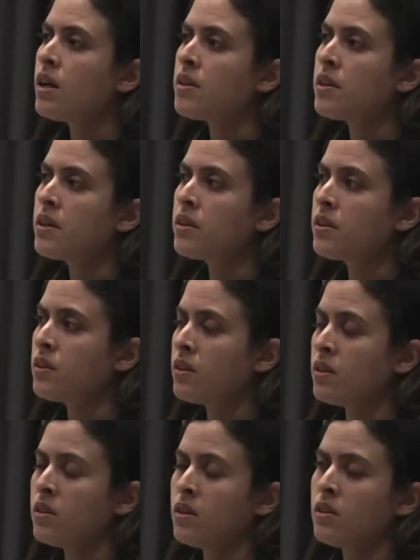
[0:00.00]
I think
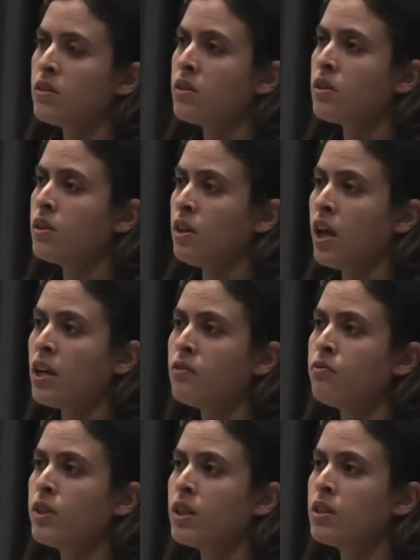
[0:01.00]
that there are a lot
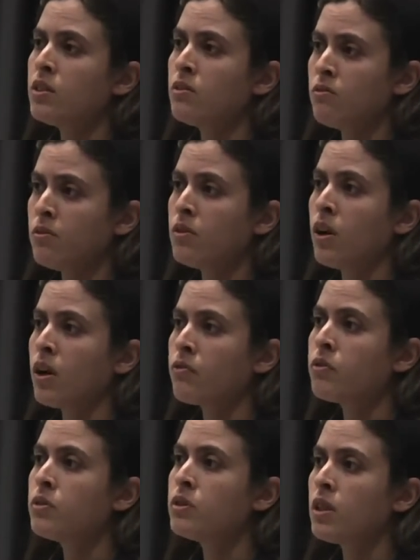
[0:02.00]
of vegan
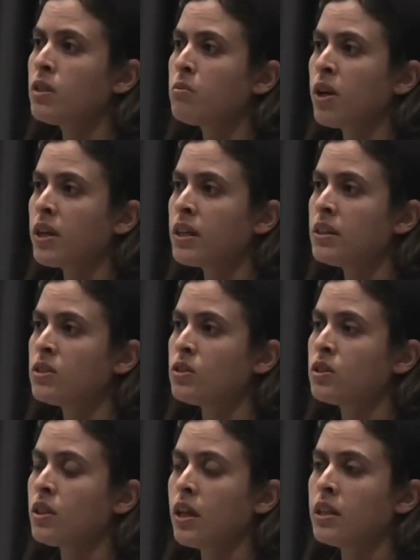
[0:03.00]
dog foods on the market, so
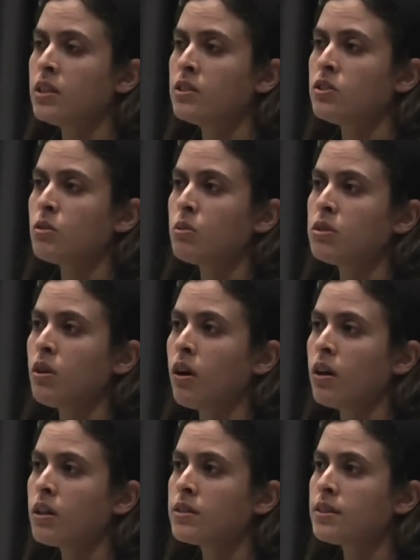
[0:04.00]
it's a lot easier with
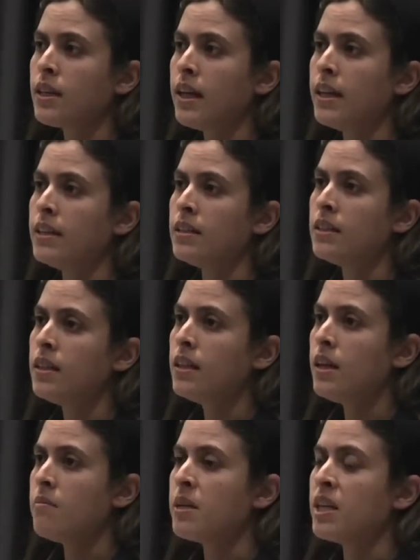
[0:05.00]
dogs. And I
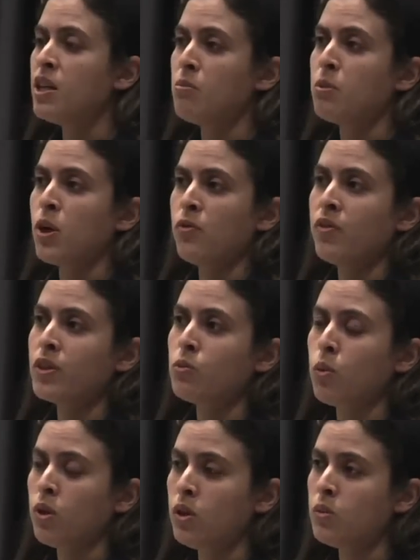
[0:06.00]
mean, in a perfect
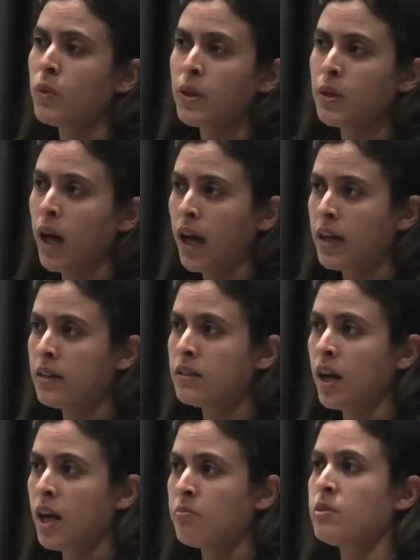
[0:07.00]
world where you had
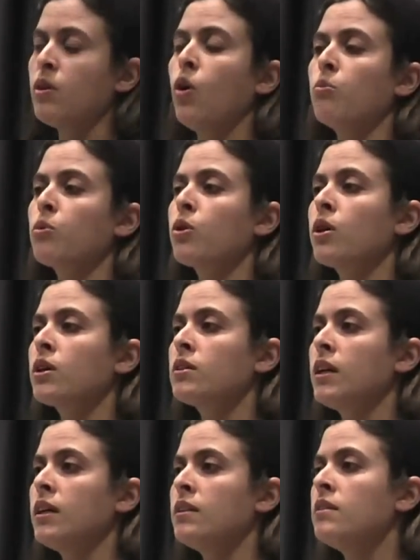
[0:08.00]
time to home cook,
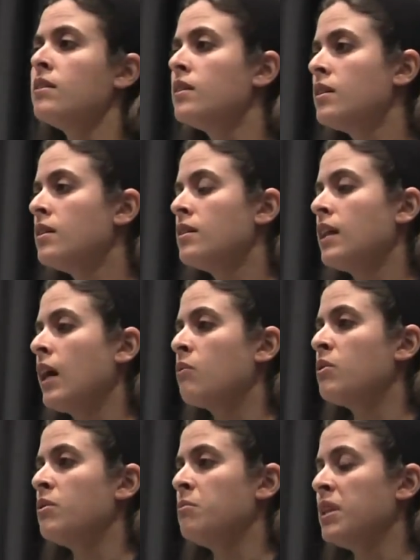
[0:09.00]
then
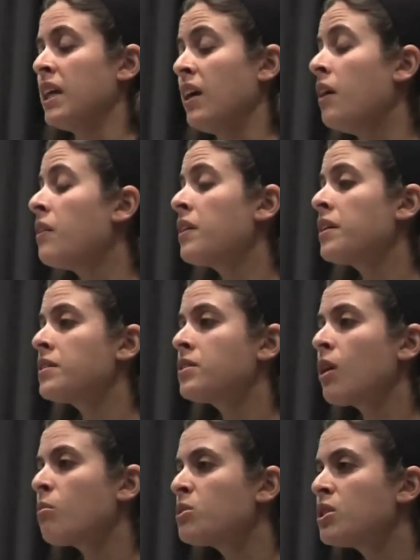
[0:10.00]
that would be the healthiest
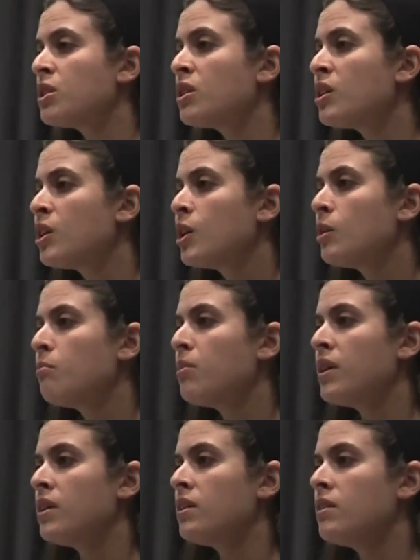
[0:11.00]
option.
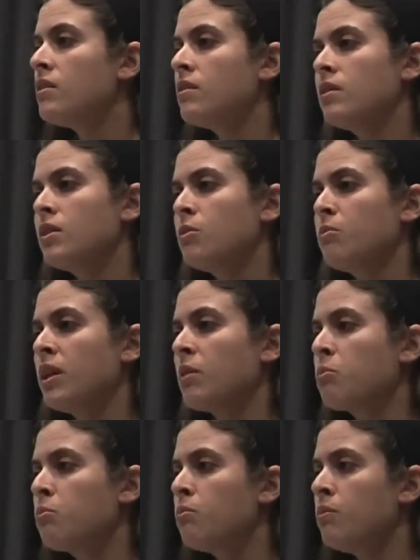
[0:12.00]
But, you know,
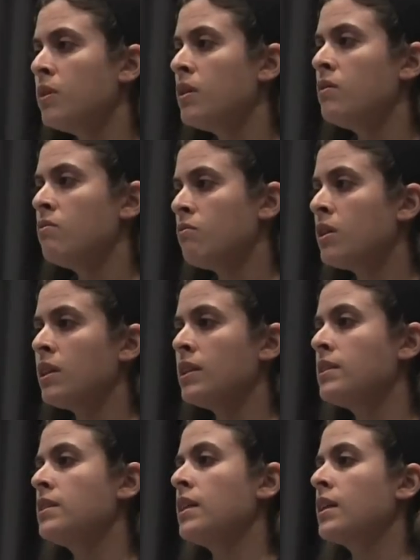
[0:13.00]
being
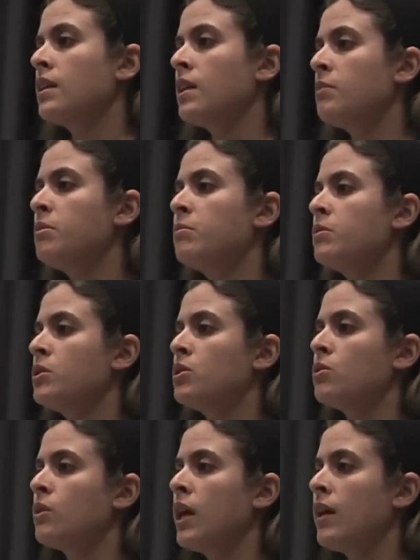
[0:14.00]
realistic, a lot of people
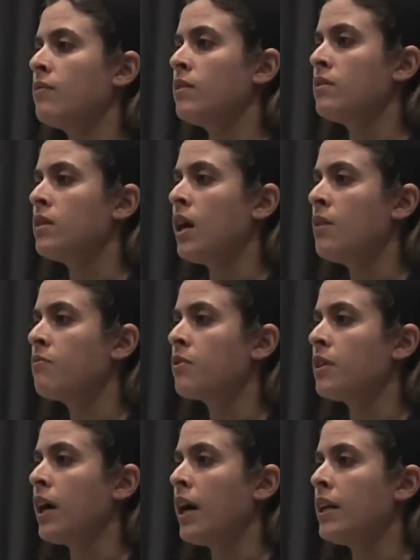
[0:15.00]
just don't have the time
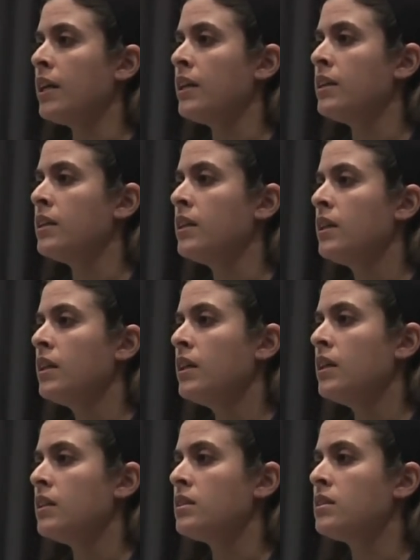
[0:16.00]
for that, and
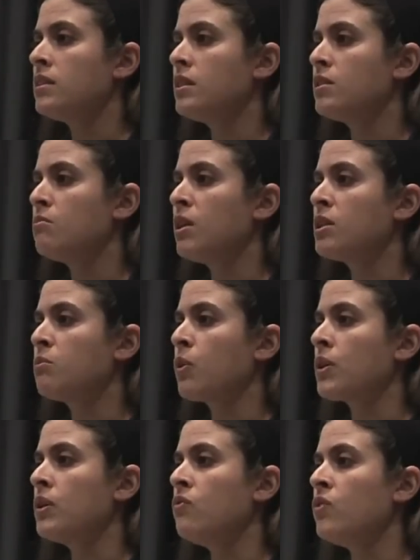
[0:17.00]
it's much
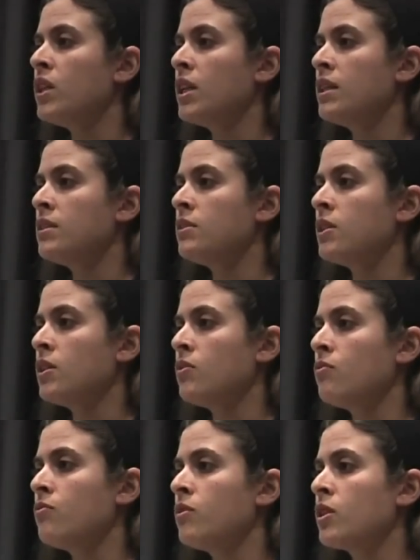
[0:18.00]
more convenient to
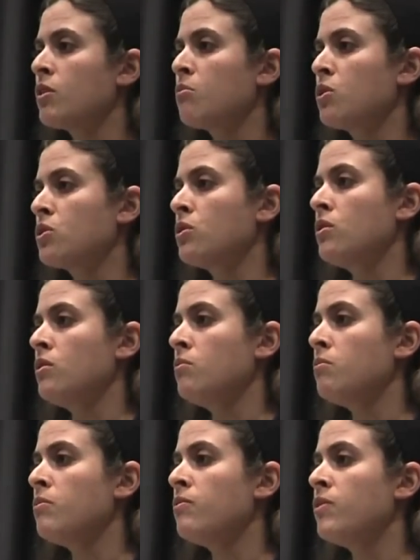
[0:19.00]
give the
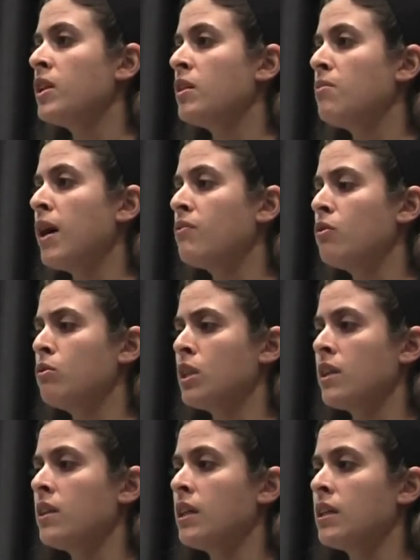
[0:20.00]
commercial vegan pet food, which
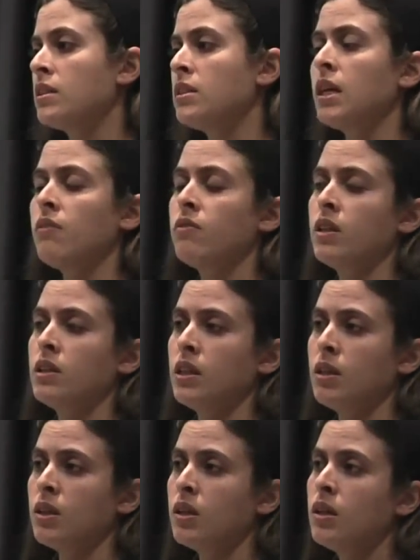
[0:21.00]
I think is
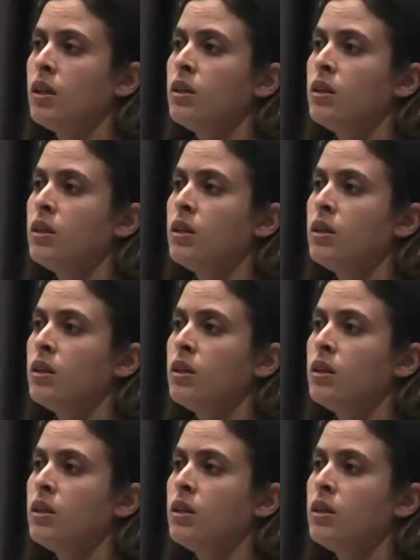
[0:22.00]
definitely